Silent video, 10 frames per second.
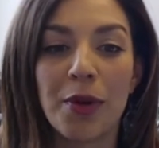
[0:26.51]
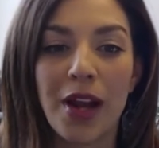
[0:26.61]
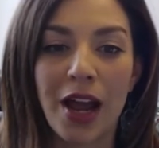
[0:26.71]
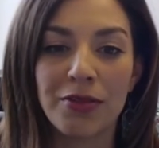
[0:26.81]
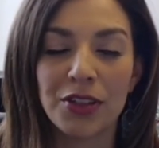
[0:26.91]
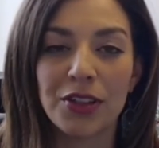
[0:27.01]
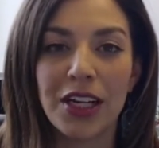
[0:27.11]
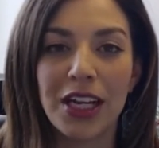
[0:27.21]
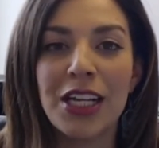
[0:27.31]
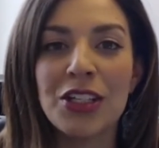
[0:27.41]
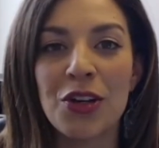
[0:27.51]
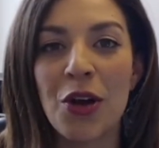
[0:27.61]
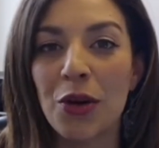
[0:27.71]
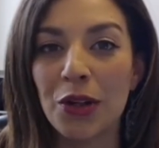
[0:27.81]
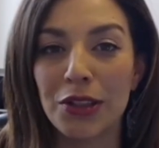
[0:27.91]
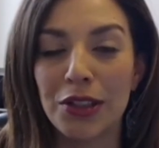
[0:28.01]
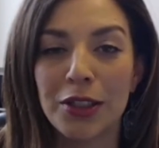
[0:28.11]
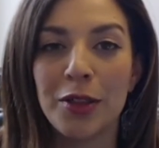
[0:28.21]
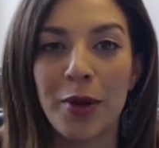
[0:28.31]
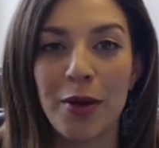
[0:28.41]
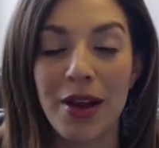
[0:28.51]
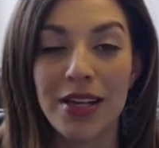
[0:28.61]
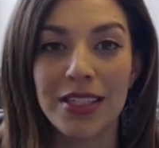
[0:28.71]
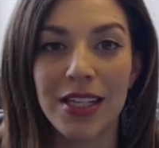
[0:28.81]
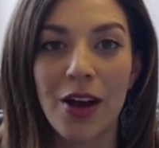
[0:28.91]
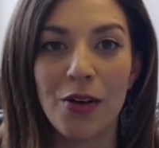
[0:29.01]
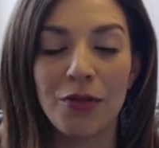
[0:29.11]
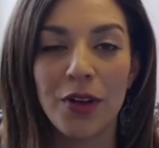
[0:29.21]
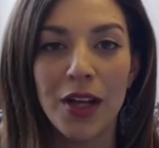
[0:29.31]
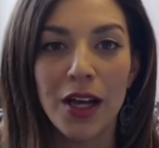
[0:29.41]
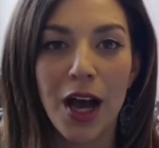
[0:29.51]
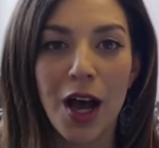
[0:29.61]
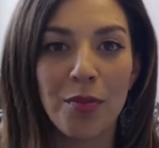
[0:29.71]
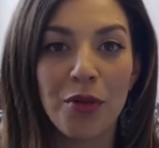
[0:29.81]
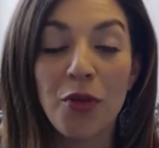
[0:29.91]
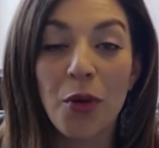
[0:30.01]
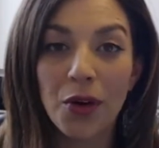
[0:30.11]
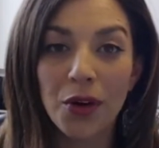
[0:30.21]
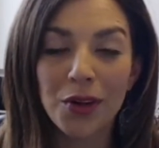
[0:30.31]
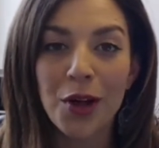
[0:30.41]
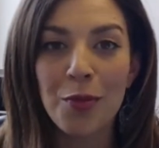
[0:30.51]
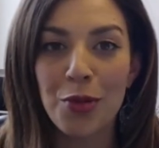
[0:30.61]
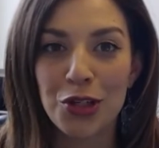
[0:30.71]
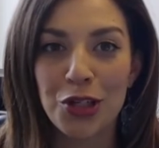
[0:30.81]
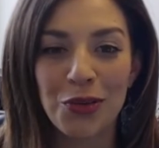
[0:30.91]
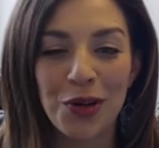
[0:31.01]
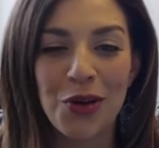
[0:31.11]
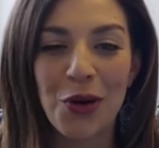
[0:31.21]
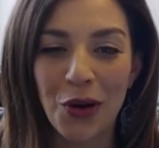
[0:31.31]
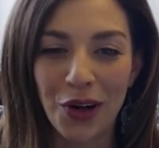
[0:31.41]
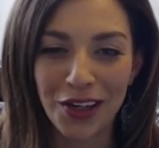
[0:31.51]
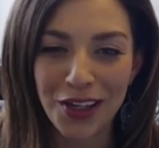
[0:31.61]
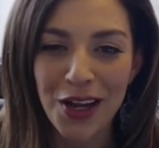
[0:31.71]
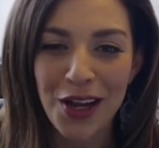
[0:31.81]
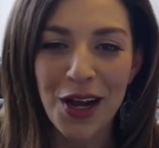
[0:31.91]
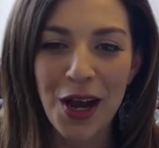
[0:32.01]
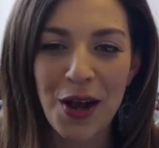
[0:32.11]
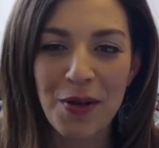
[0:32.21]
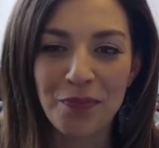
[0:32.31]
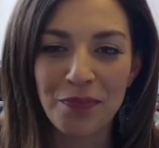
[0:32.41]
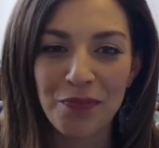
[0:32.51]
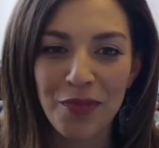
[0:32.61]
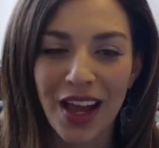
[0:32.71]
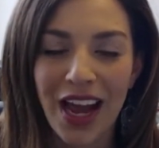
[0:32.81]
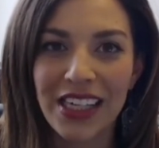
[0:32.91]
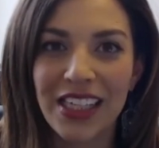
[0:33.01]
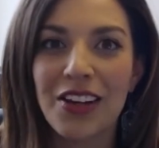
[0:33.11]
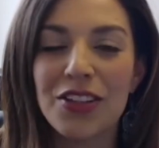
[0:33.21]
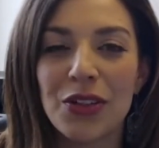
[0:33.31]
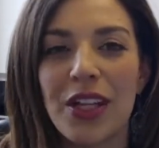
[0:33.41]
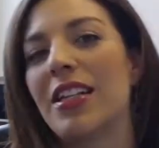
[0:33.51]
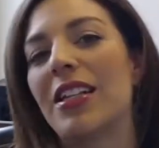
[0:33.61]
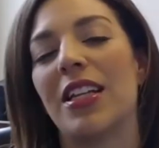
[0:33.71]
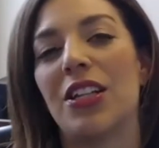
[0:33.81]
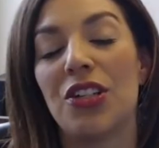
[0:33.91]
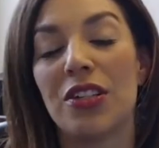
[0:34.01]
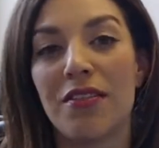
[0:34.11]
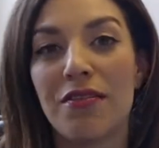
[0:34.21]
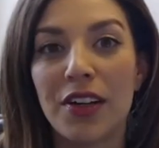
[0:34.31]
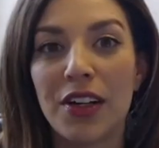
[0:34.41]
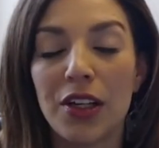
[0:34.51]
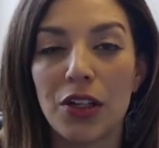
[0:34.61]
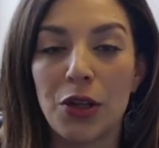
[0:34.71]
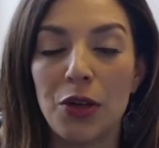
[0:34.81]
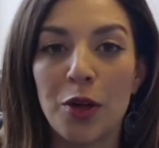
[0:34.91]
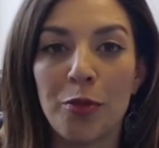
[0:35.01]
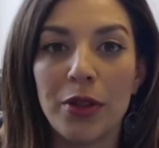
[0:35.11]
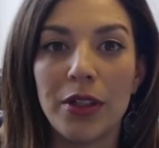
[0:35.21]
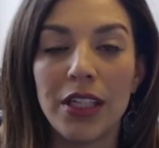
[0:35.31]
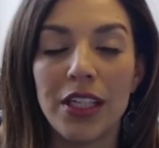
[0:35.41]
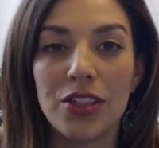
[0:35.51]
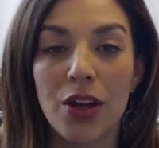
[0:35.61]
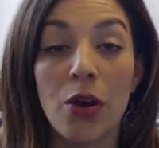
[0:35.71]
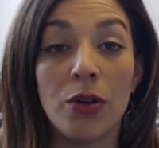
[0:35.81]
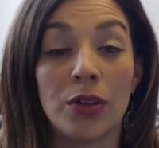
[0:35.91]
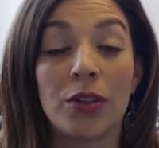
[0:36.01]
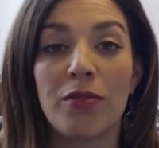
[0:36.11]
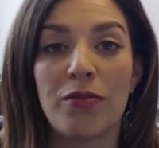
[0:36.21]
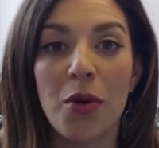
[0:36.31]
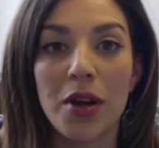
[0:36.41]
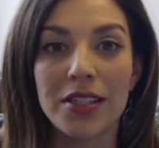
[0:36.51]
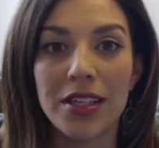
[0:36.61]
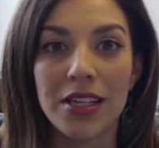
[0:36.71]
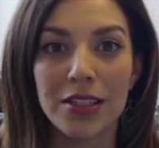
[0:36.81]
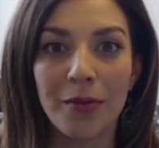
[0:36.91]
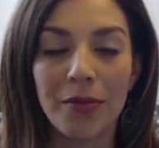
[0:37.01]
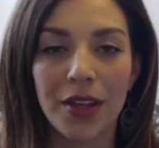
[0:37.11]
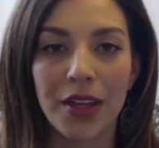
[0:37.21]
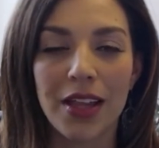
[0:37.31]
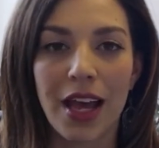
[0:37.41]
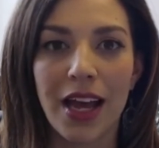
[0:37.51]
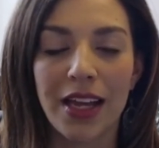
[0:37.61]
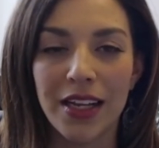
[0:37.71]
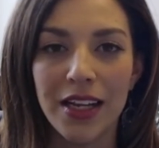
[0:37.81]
And after getting to know her a little bit myself, before pushing record, I'd also like to say that she has a very acute ability to own her voice, and something that